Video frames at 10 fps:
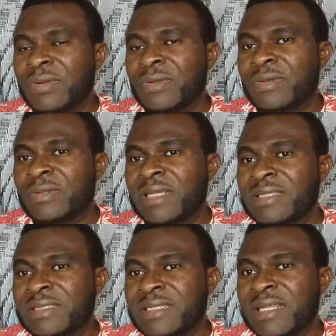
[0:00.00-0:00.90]
the accident
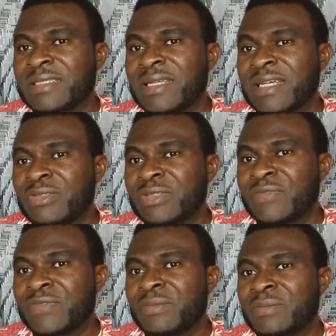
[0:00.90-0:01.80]
has graduated
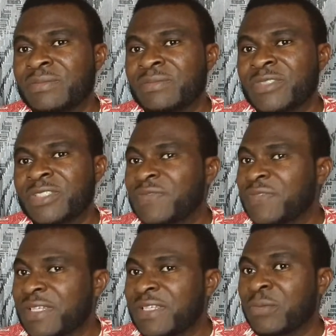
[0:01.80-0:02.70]
from civile
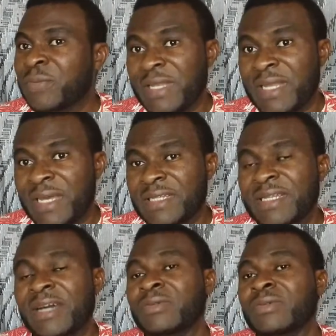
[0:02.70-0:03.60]
to penale. Now
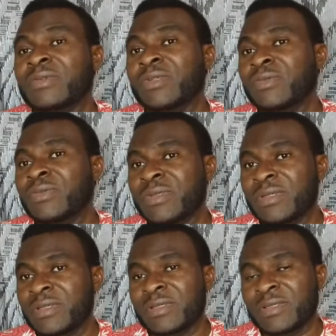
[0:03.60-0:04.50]

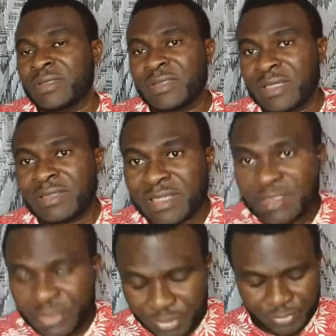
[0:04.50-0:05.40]
it's an
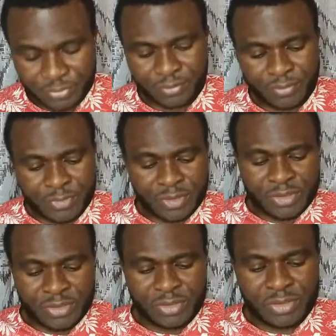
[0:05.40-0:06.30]
issue, a
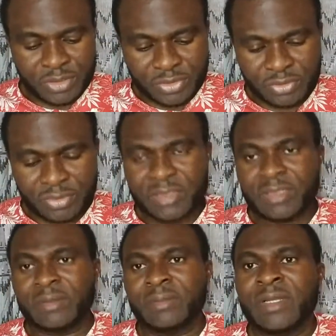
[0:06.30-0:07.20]
serious issue, and
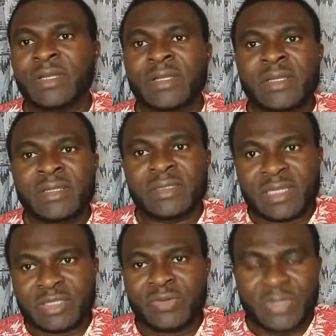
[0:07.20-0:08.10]
there's
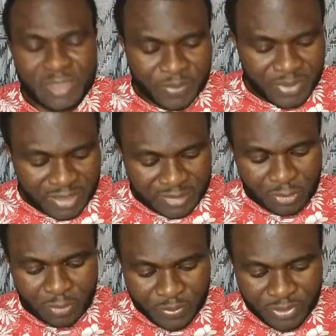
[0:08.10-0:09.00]
always a price to
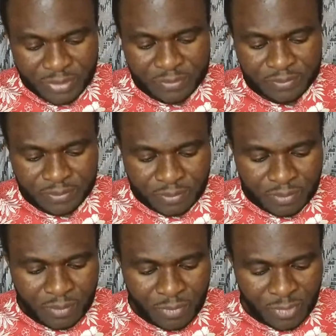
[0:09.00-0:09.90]
pay,
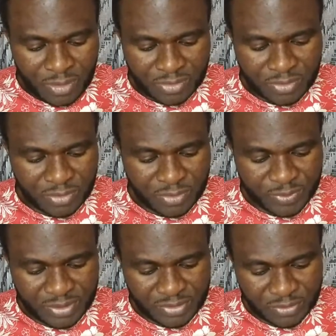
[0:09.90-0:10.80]
a serious
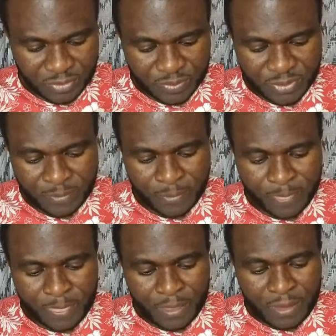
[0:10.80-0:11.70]
price to pay.
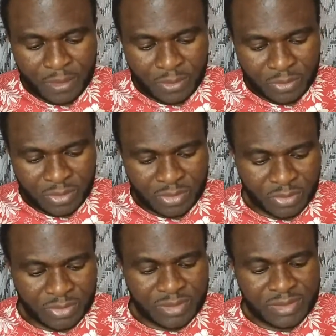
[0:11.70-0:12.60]
Okay, so in
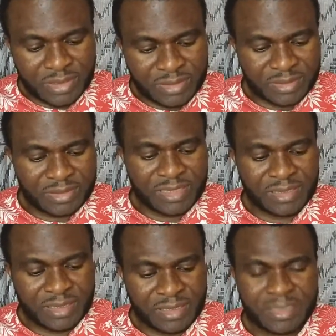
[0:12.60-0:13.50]
this case, these are the
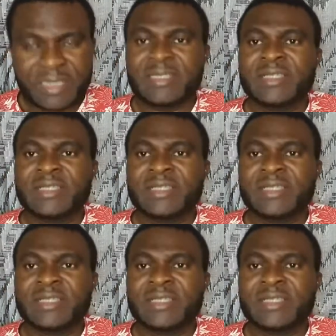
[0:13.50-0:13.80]
three cases